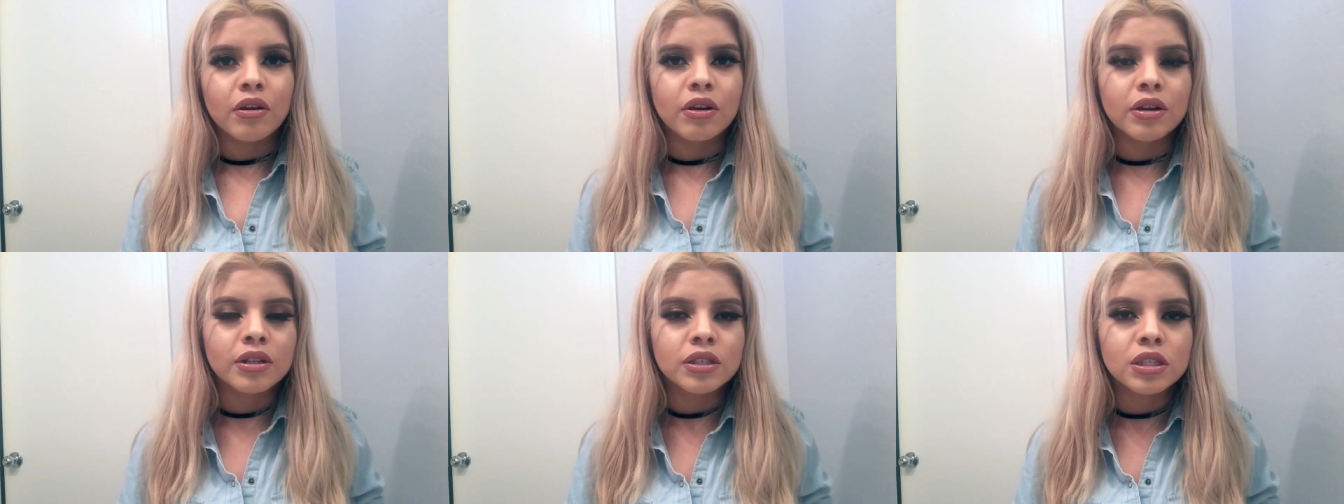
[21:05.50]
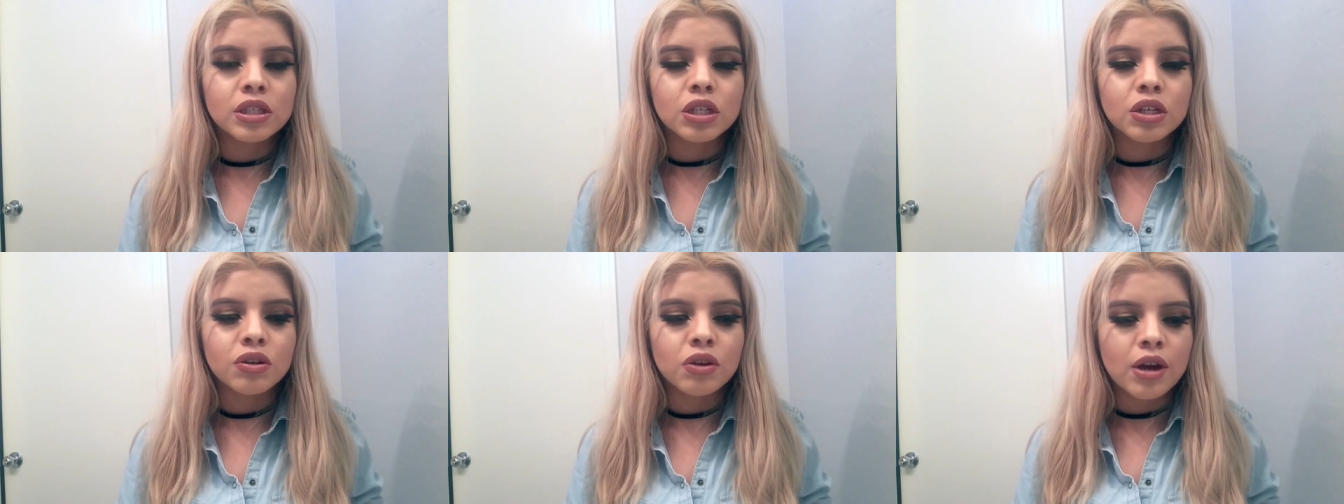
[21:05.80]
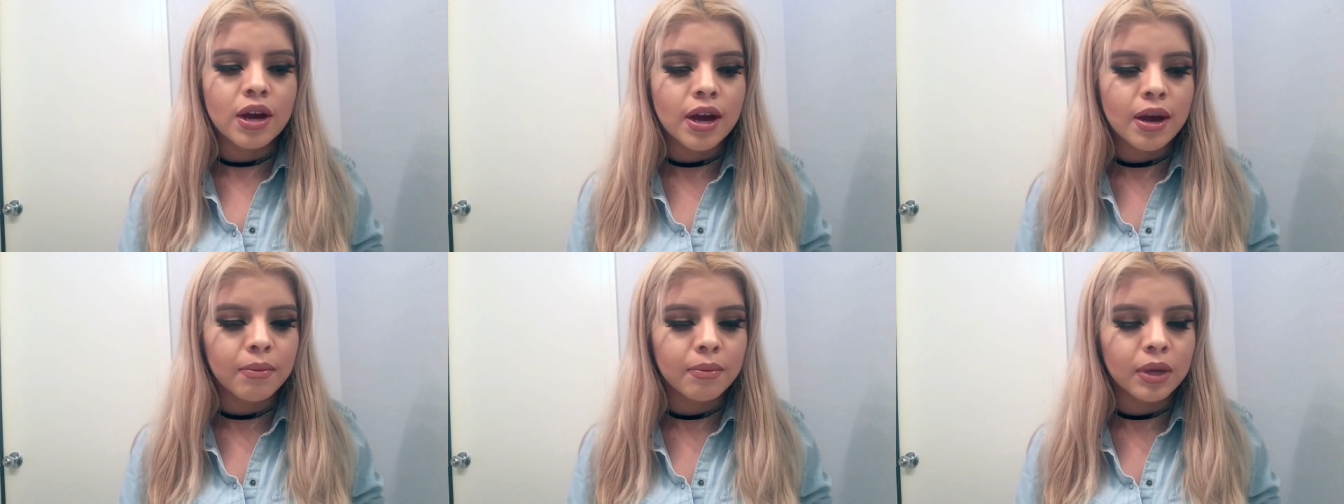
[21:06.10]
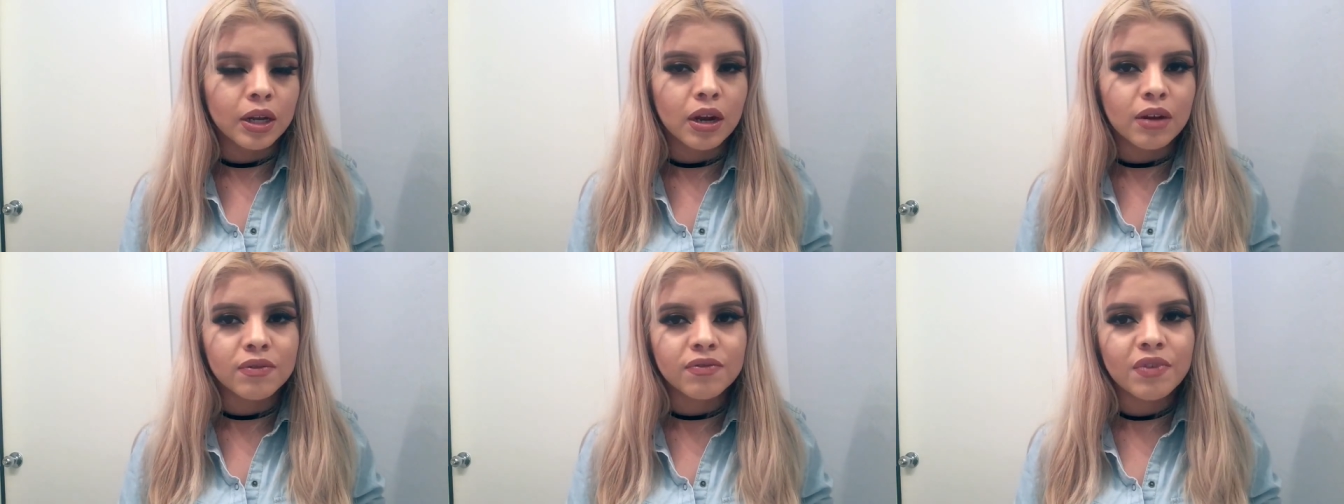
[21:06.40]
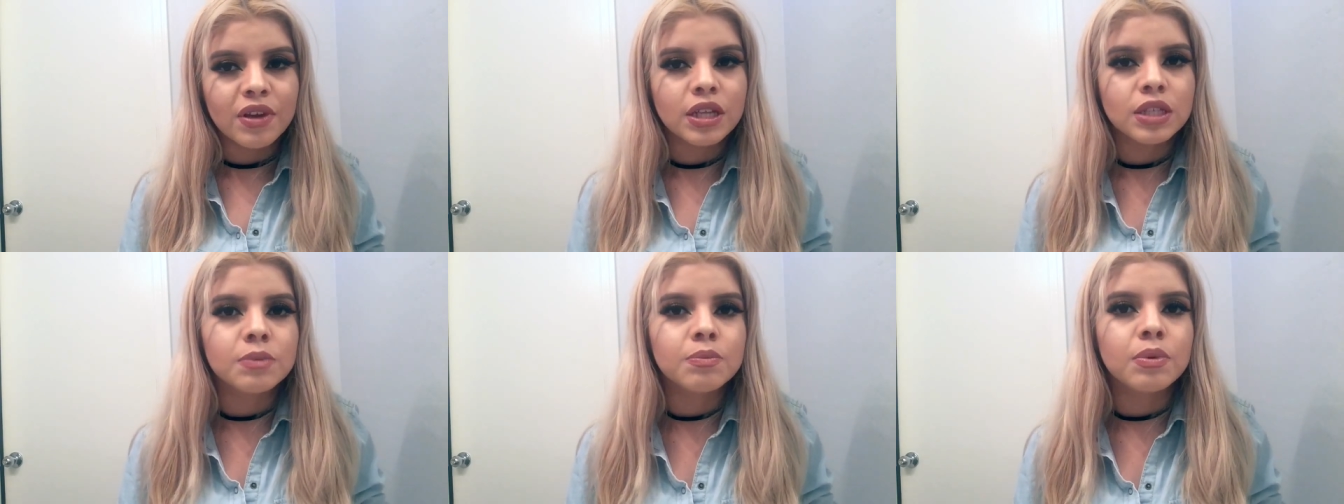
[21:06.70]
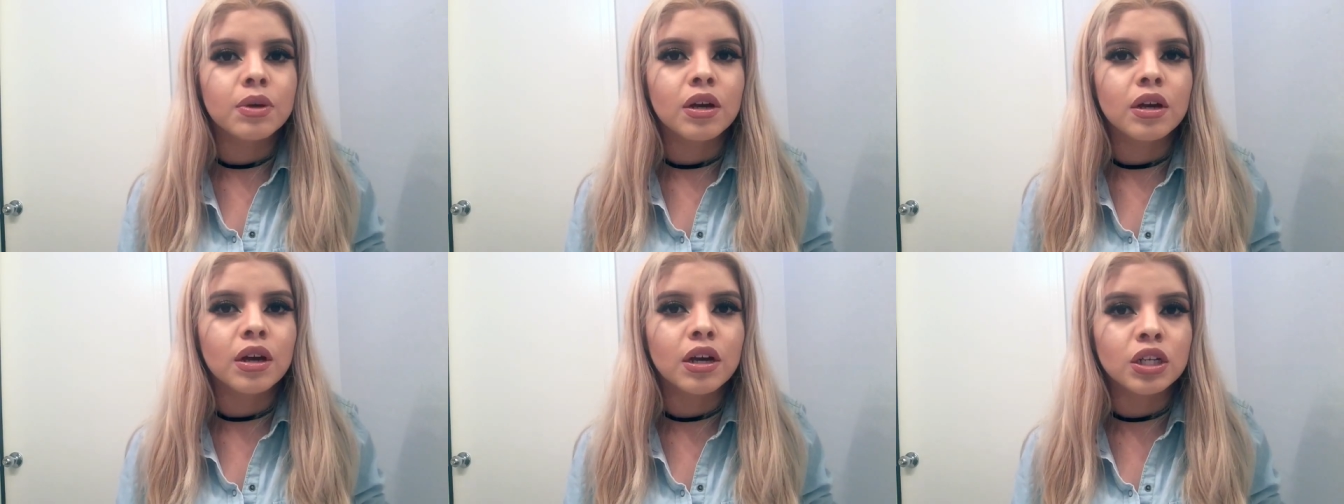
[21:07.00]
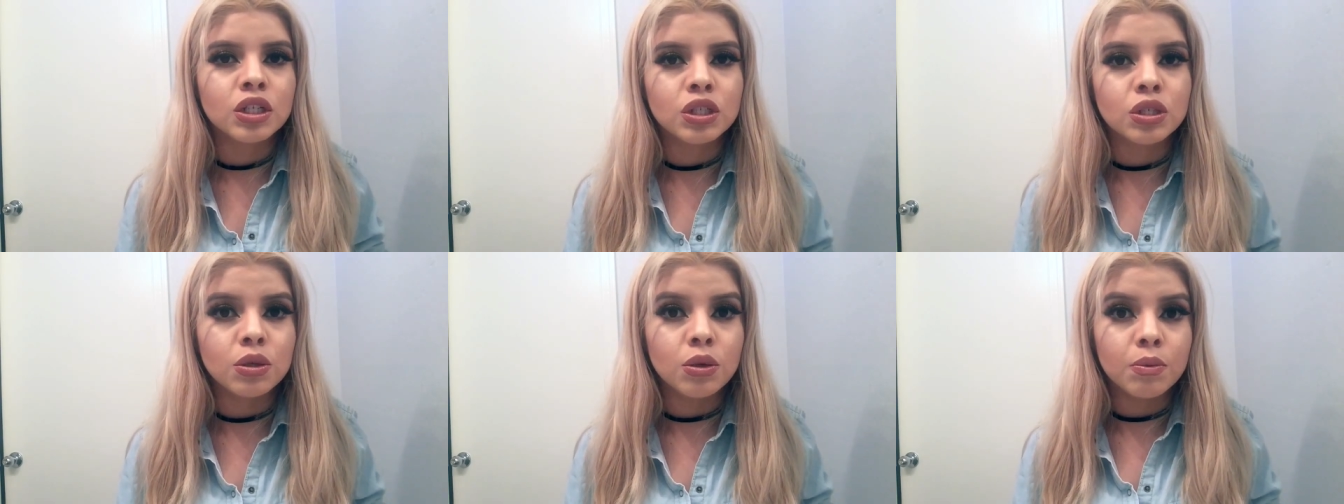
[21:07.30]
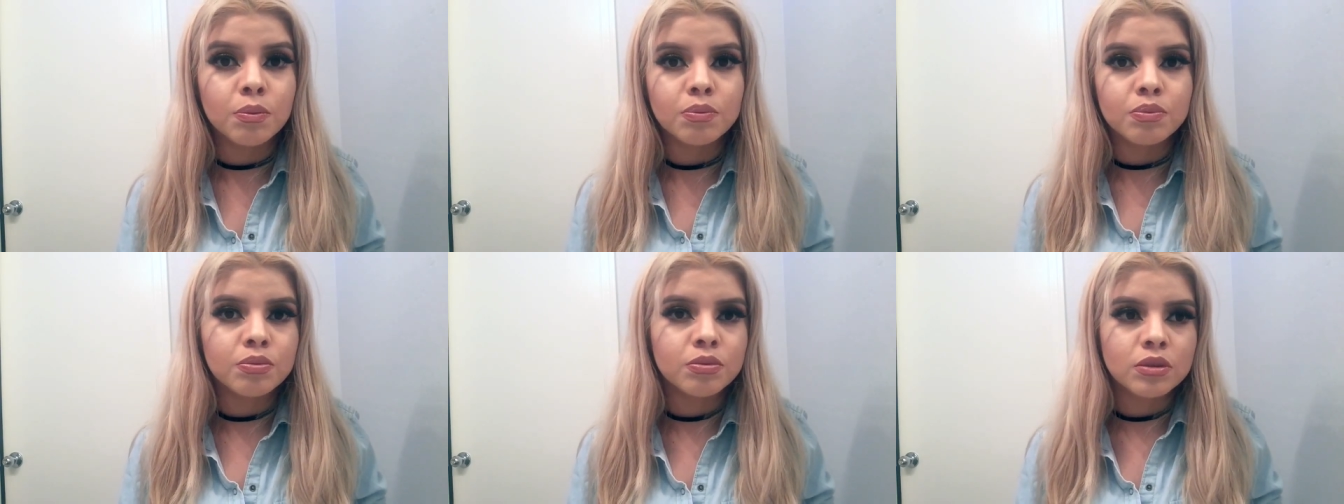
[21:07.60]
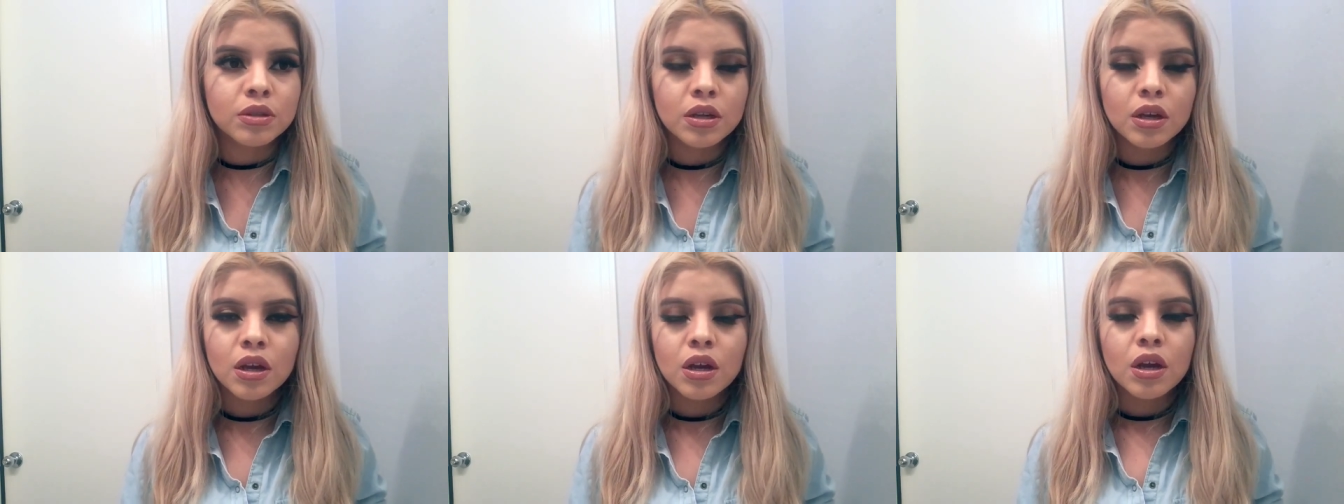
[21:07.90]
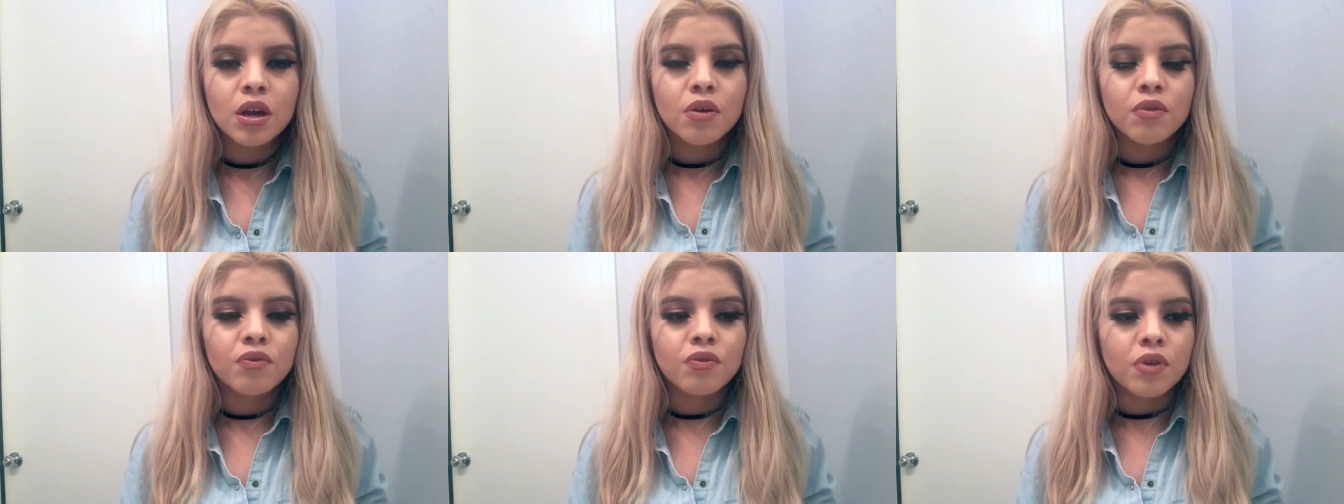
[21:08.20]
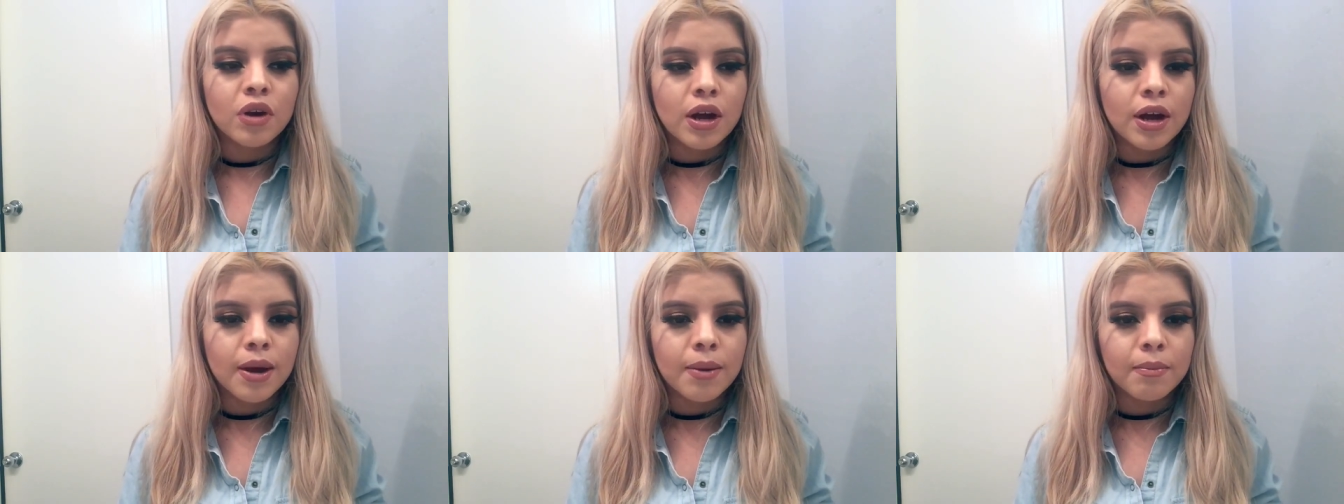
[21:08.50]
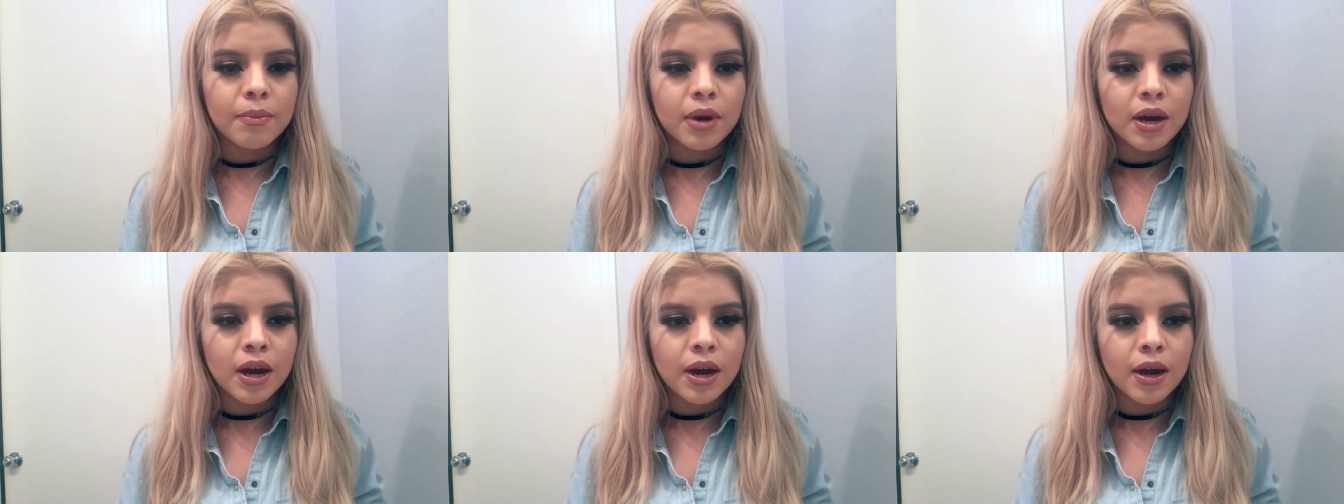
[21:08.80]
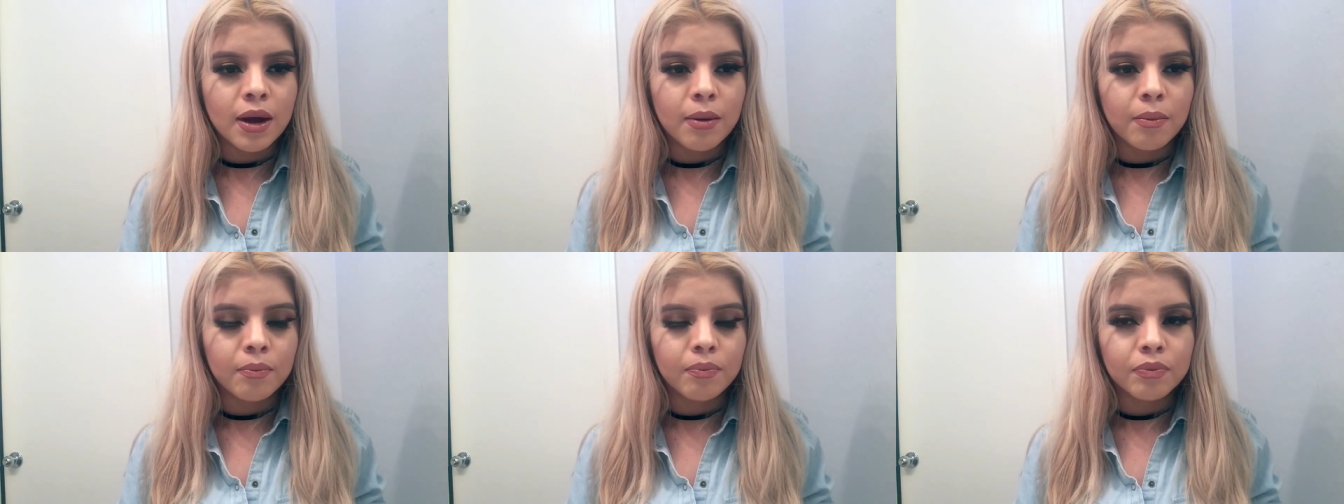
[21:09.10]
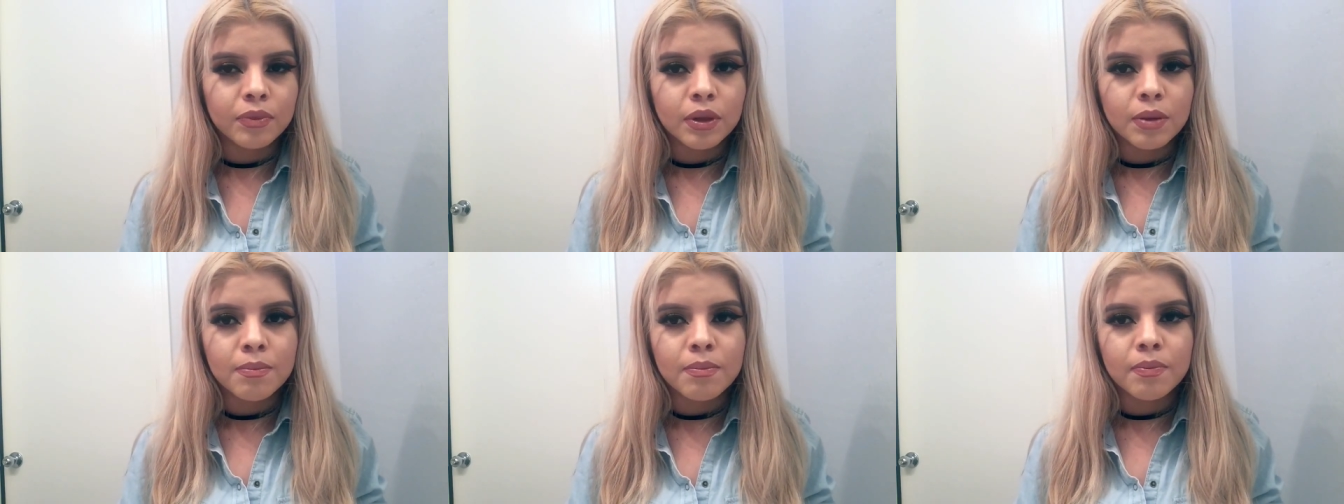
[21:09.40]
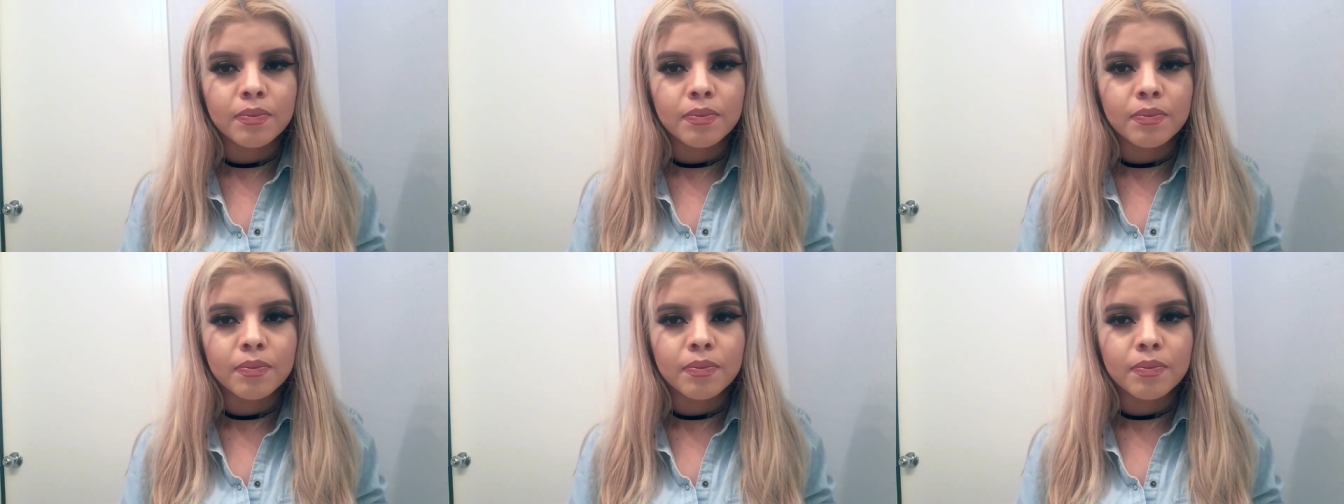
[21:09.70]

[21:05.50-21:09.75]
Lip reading: on Instagram and on Facebook a dupes from